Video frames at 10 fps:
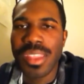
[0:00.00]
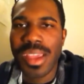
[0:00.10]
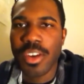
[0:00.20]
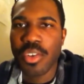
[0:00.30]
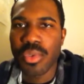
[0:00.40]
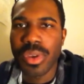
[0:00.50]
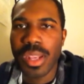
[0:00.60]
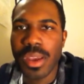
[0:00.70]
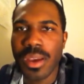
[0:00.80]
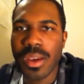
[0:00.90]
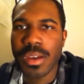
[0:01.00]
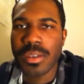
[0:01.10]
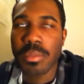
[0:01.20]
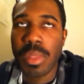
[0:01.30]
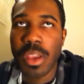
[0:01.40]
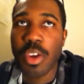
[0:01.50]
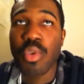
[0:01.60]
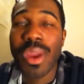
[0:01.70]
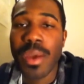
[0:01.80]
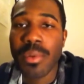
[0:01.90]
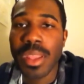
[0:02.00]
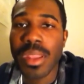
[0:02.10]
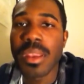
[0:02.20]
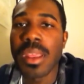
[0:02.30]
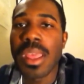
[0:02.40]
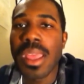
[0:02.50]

not grounded